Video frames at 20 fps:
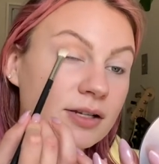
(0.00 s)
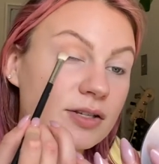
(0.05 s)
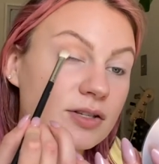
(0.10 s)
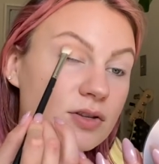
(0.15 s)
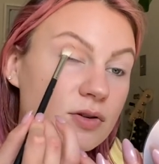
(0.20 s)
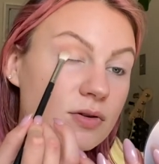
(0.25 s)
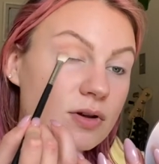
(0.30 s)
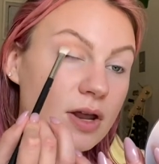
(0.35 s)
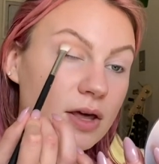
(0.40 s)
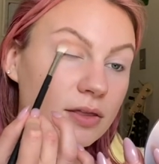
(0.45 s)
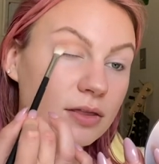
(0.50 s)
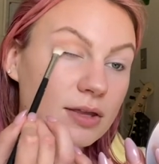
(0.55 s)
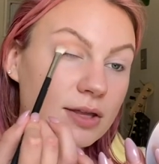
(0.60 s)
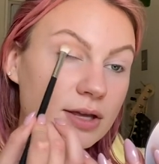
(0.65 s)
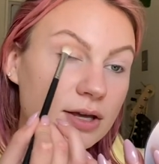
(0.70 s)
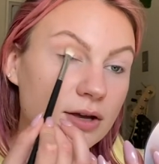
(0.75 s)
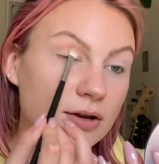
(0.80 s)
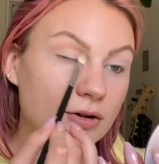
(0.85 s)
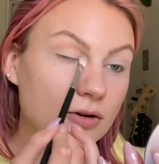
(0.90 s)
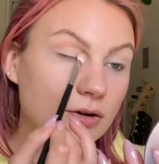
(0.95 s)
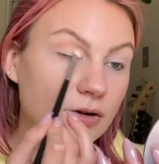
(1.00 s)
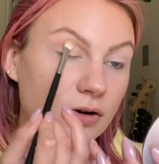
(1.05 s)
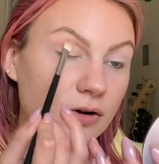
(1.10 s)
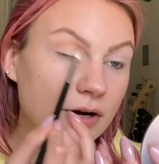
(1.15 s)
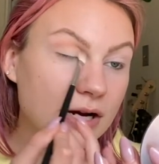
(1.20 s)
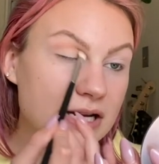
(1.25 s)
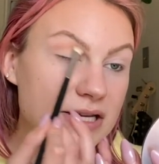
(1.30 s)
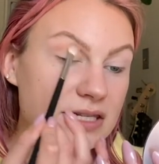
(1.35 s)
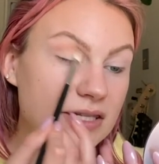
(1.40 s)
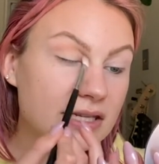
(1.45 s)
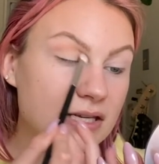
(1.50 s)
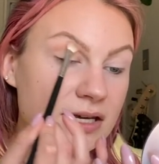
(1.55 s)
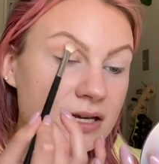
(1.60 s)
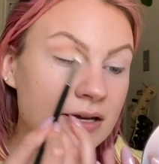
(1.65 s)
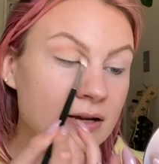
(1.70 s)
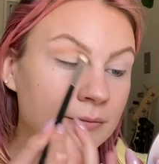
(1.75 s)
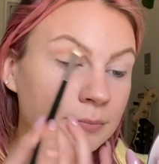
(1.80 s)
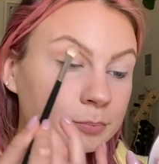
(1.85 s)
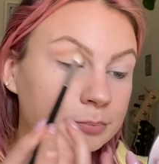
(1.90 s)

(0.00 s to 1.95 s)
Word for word: So nothing crazy.